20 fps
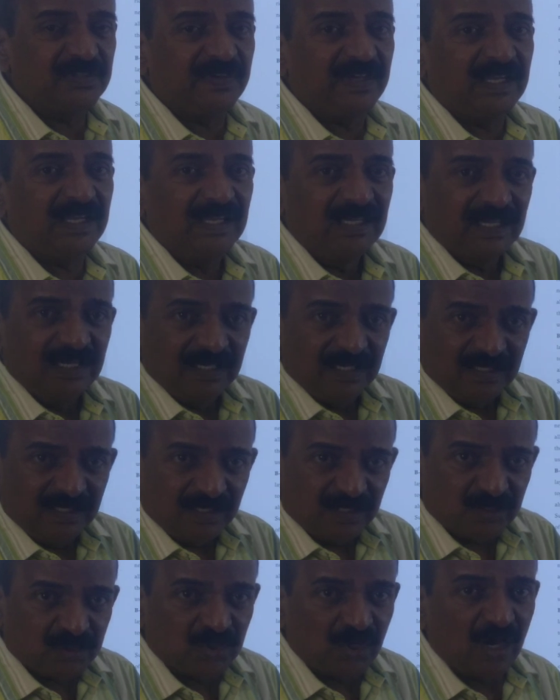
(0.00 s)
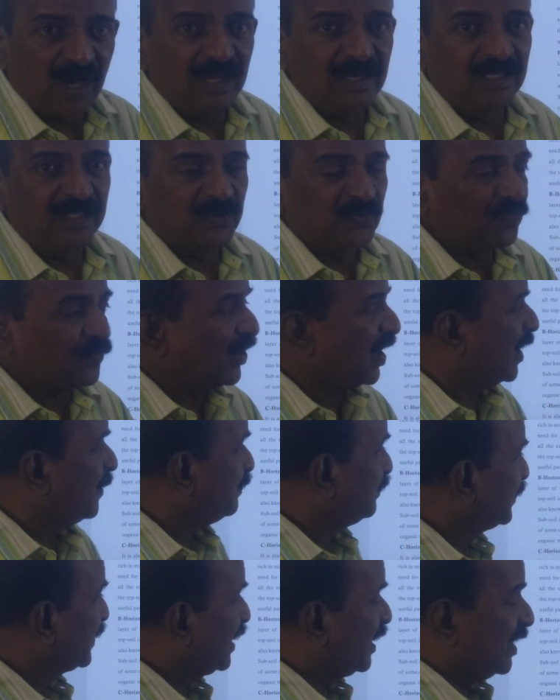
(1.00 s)
way soil is
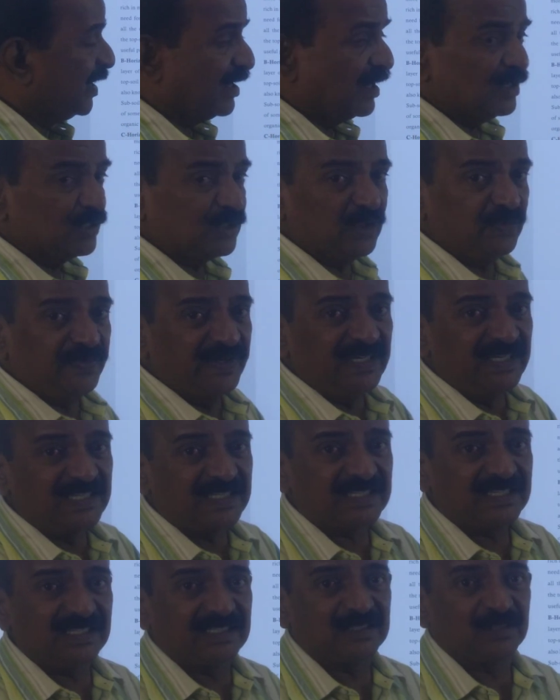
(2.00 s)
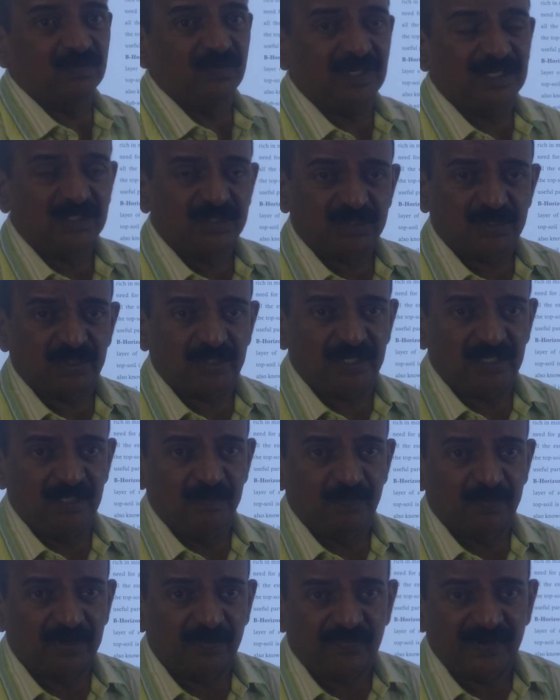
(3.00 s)
formed. And also we discuss what soil
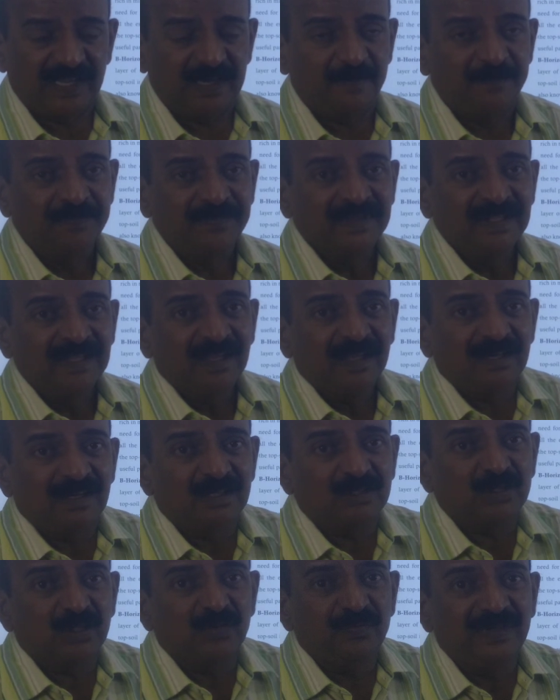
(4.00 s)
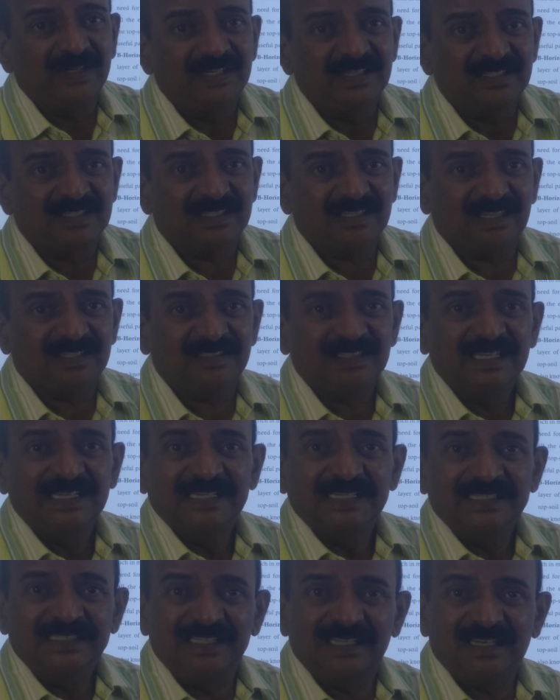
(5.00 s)
profile, and also we discuss
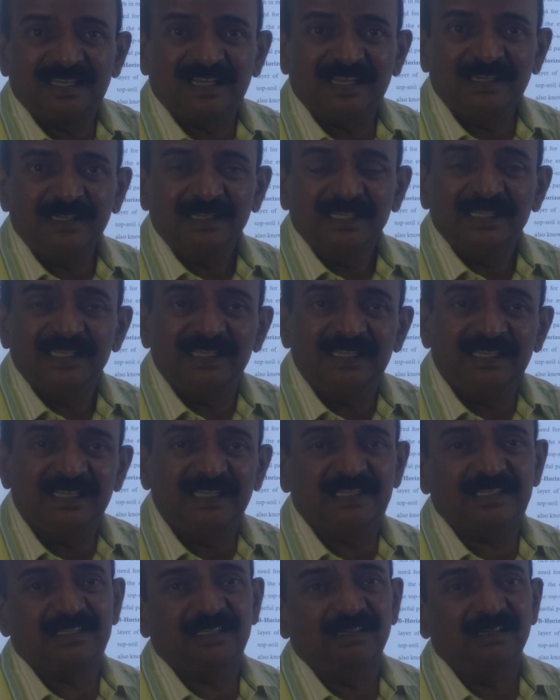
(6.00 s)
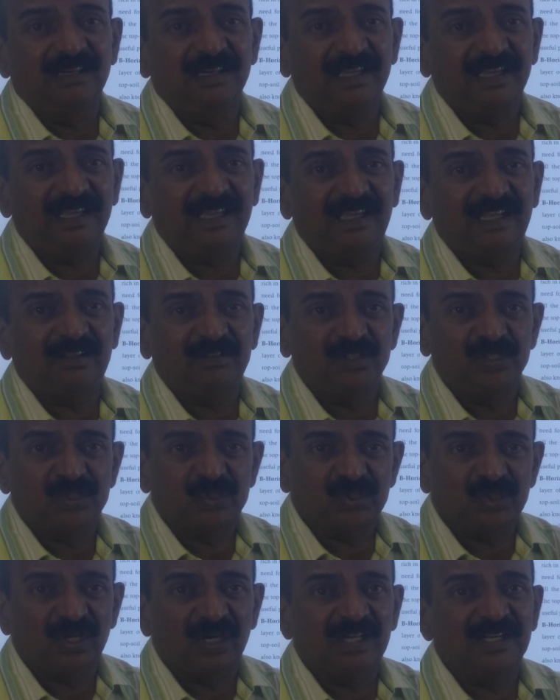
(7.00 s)
there are each layer of the
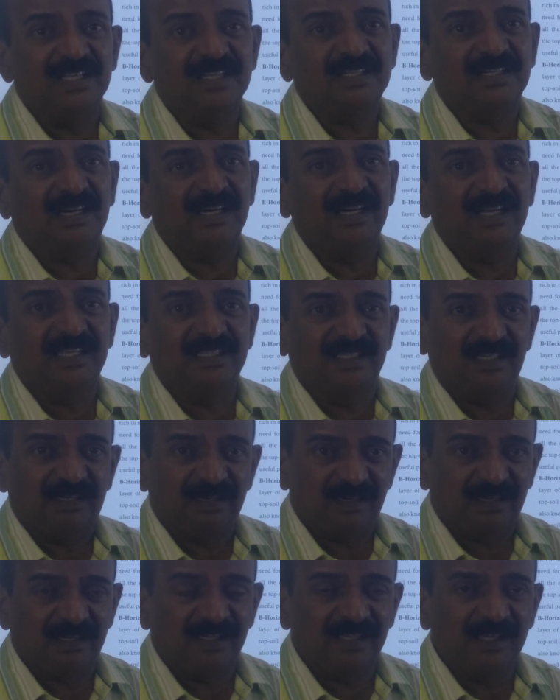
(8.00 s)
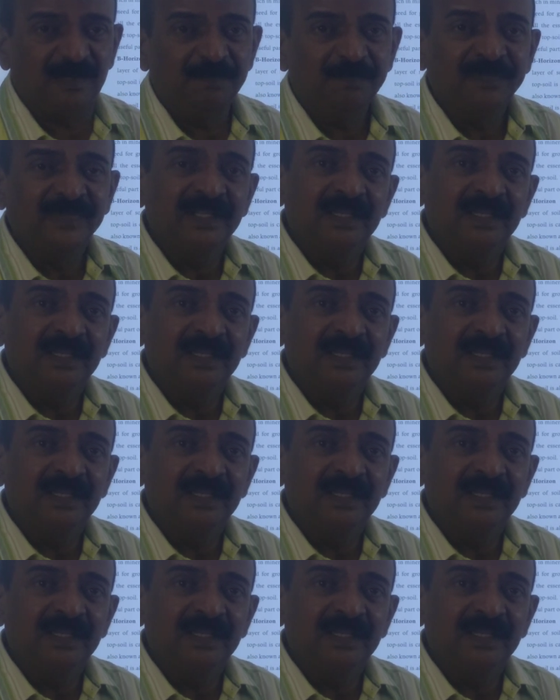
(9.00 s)
soil is called as a horizon.